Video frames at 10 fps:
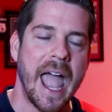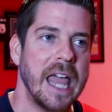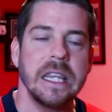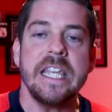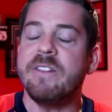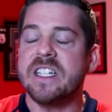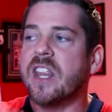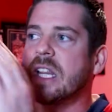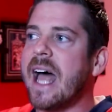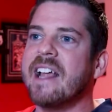and leave it to
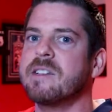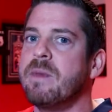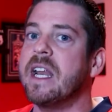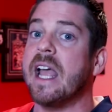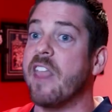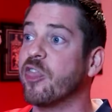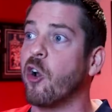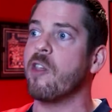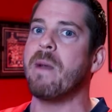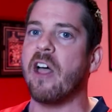the last minute and
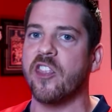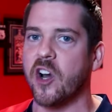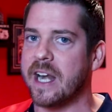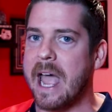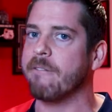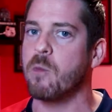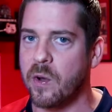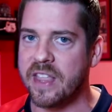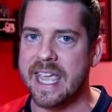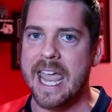throw them out there and have them
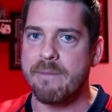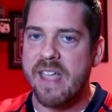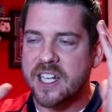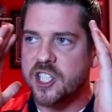win the game.